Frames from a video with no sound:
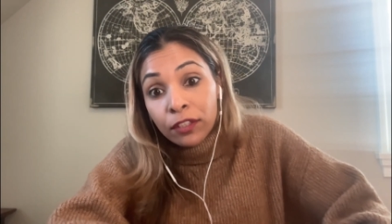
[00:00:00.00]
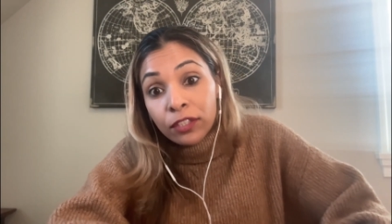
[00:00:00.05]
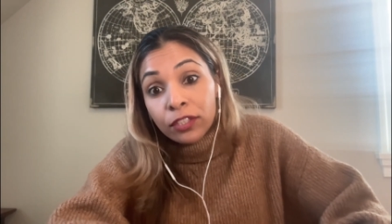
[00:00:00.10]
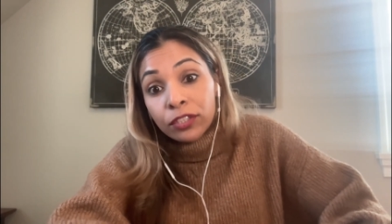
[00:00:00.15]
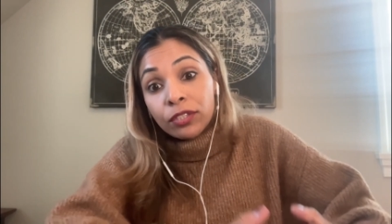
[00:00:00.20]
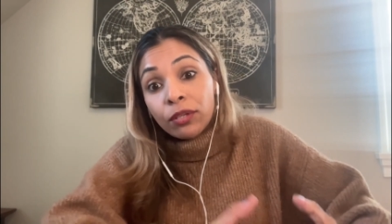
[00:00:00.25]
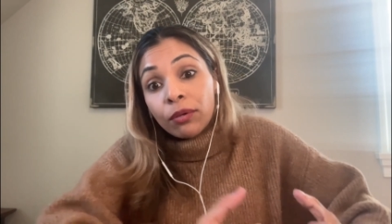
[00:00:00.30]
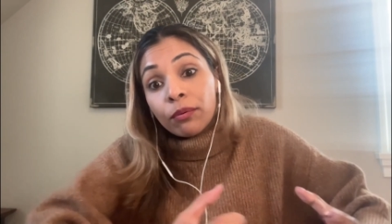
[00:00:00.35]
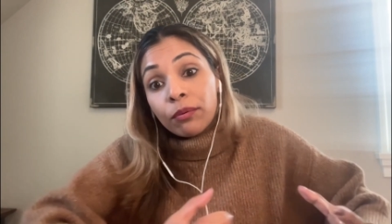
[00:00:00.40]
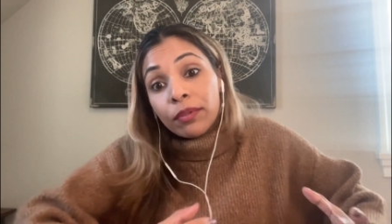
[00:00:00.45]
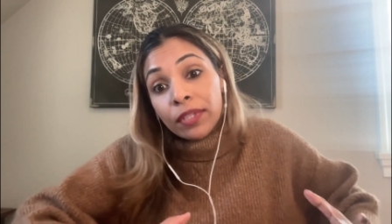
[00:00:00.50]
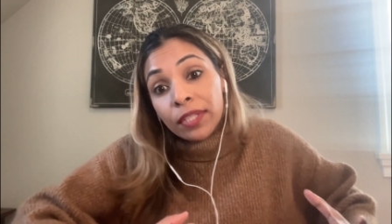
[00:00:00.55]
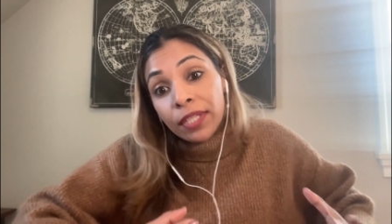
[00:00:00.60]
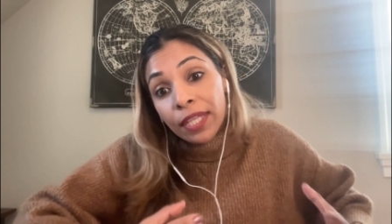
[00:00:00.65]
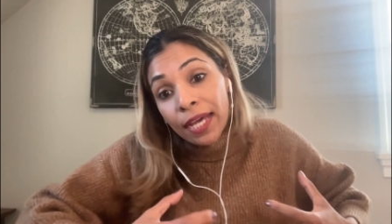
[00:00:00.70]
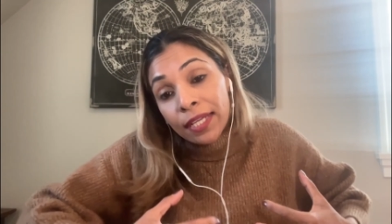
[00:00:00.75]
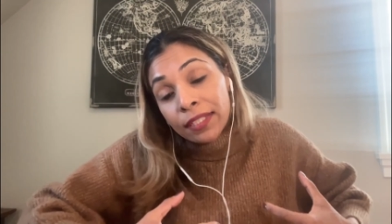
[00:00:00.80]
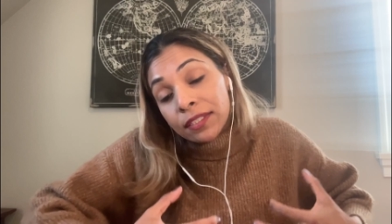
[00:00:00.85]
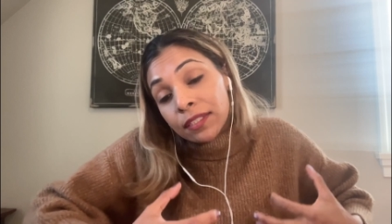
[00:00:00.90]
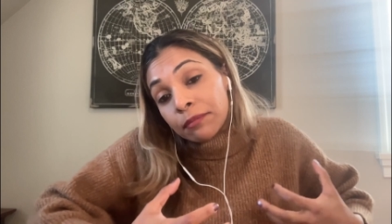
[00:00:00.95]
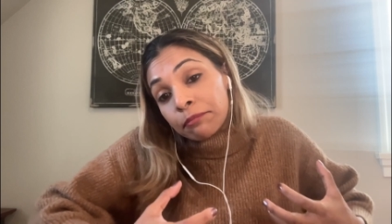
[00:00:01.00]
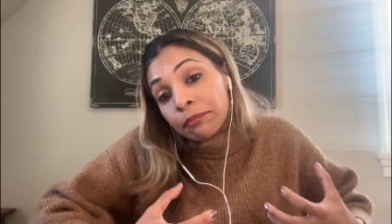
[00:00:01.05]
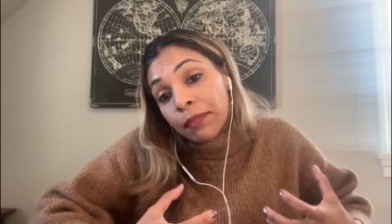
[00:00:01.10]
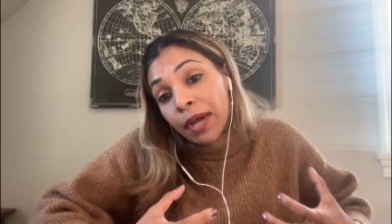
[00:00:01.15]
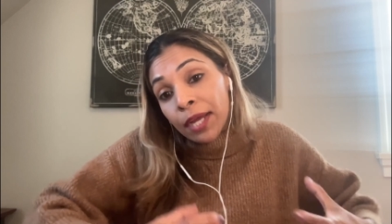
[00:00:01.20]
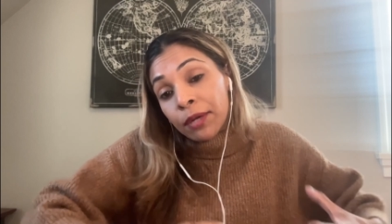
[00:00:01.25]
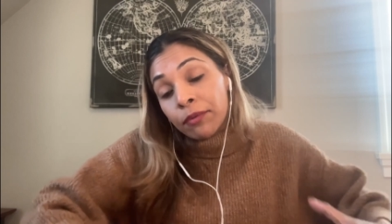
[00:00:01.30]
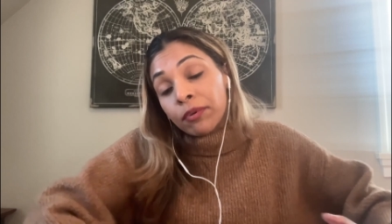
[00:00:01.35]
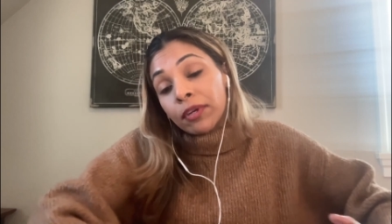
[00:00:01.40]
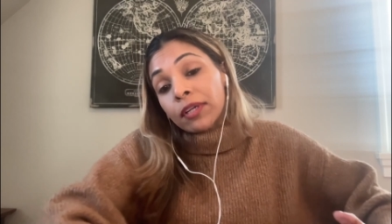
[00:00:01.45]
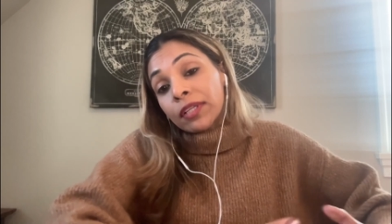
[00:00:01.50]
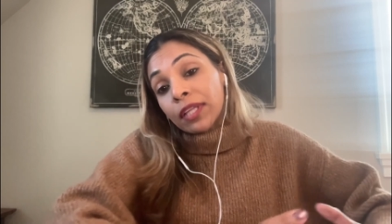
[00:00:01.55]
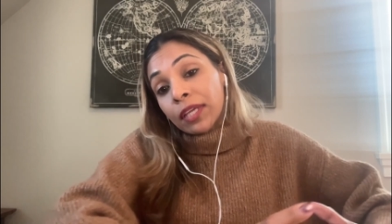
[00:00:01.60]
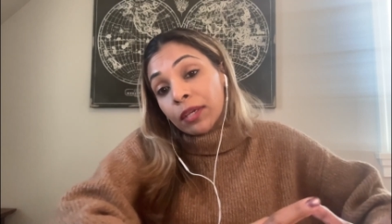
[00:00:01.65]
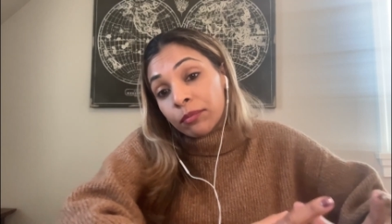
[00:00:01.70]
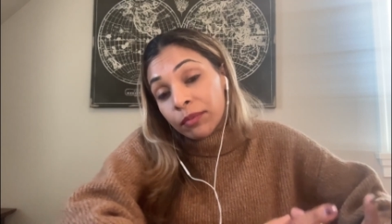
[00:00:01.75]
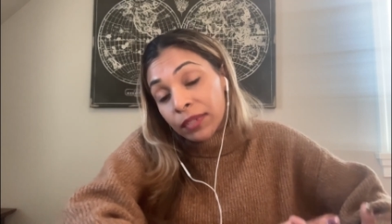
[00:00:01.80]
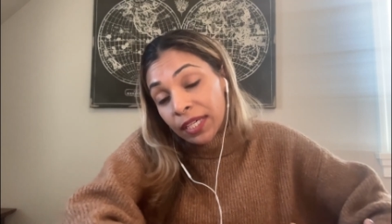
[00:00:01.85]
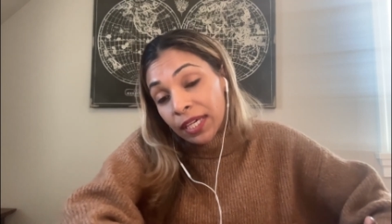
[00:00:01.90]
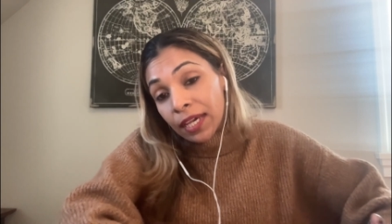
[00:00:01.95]
So that's in my work.
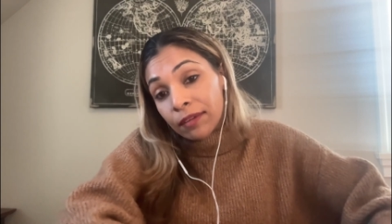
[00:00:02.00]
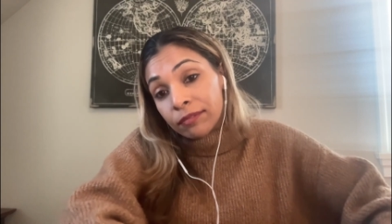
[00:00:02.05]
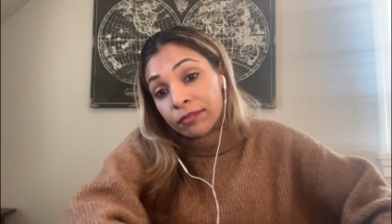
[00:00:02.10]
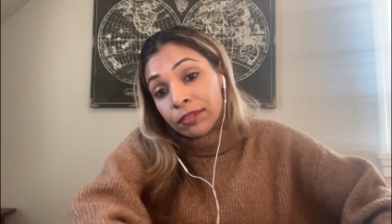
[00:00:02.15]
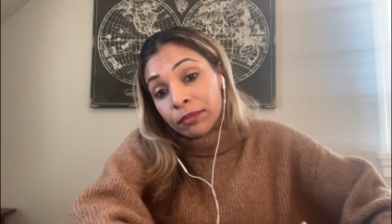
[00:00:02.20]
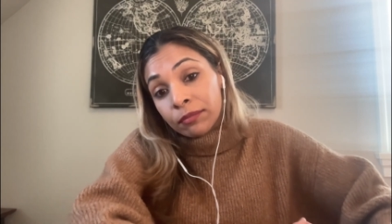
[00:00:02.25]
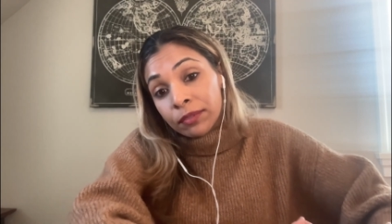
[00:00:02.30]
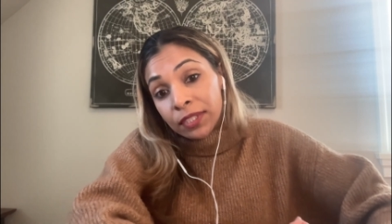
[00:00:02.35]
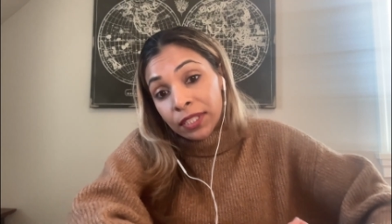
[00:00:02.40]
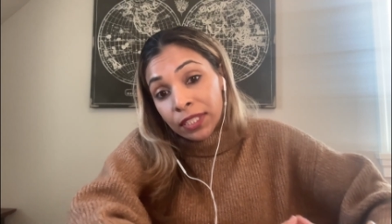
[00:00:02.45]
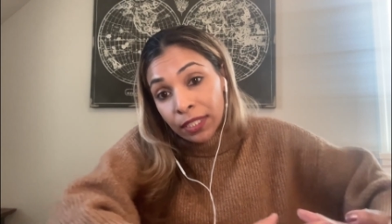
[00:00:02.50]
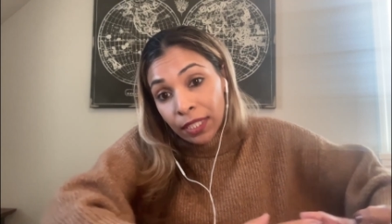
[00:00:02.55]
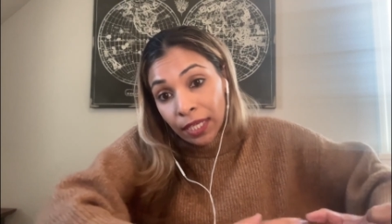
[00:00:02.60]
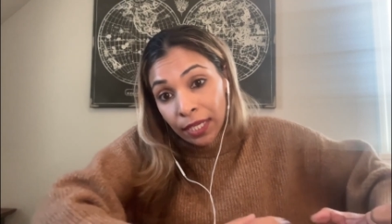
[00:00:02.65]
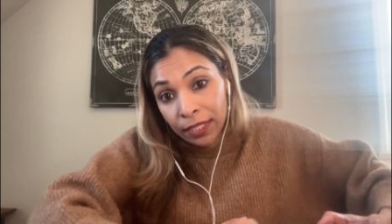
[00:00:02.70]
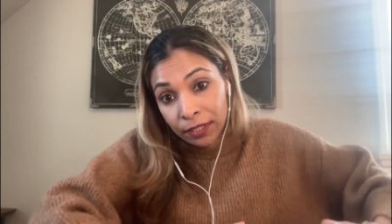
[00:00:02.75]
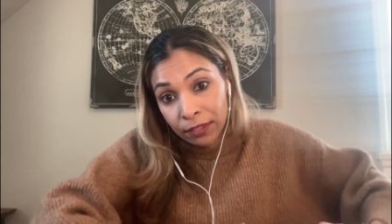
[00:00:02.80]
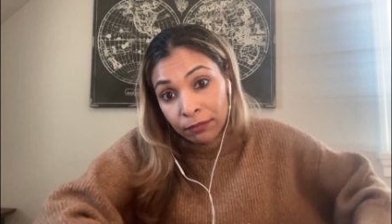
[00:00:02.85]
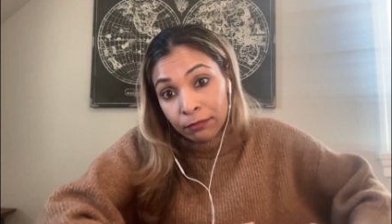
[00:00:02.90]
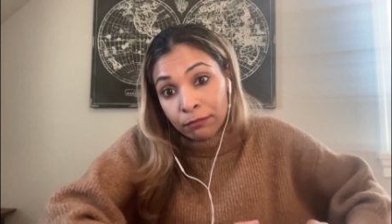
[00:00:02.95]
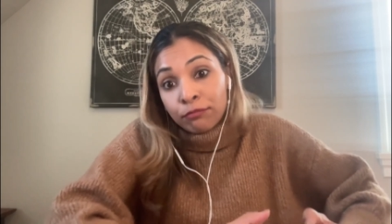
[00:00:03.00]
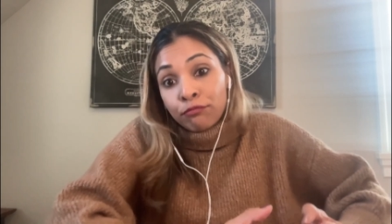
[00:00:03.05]
Like we have to really like